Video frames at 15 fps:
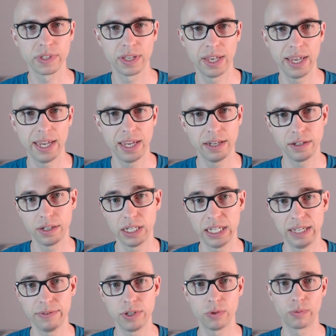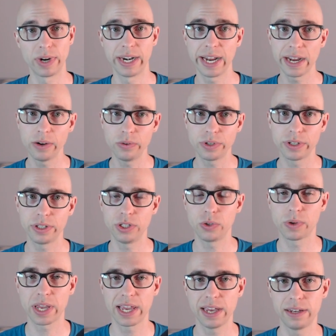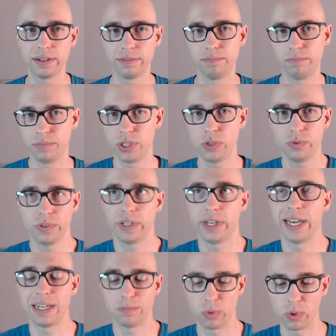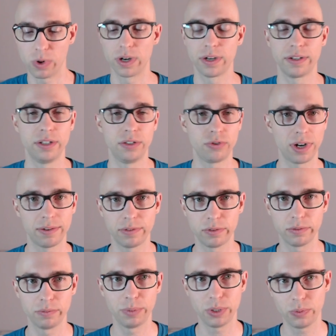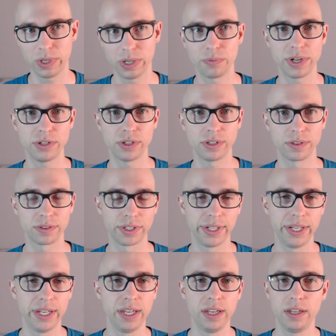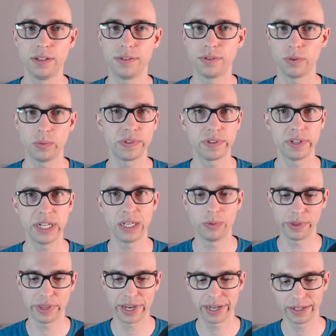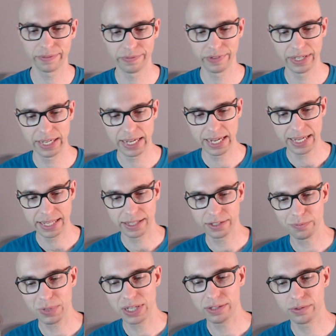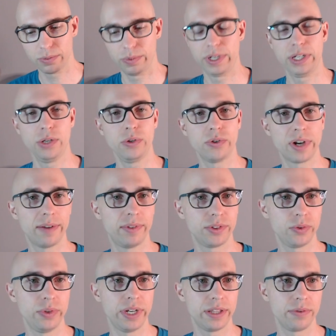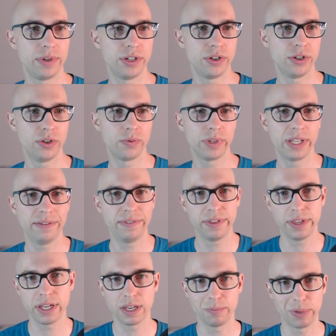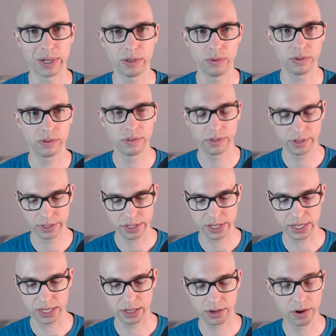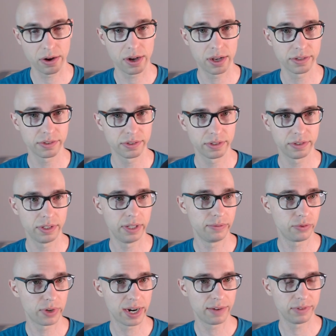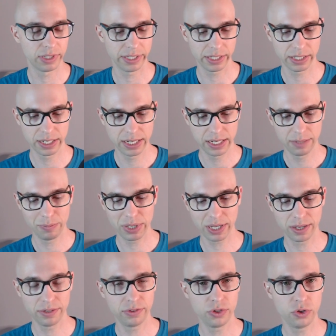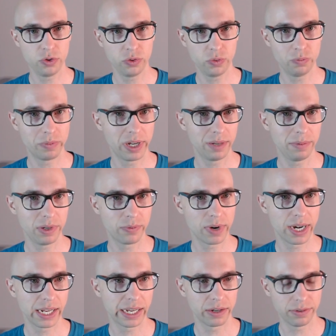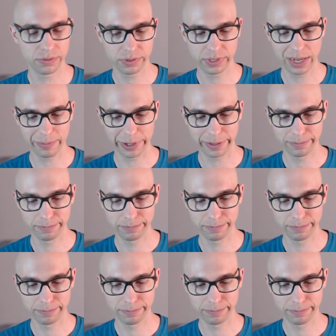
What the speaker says: And if you run out, you can't use it anymore to travel between regions. So what's the deal with that? This means when you travel to another region, you really have to think about the cost of traveling, because you might be running out of stamina.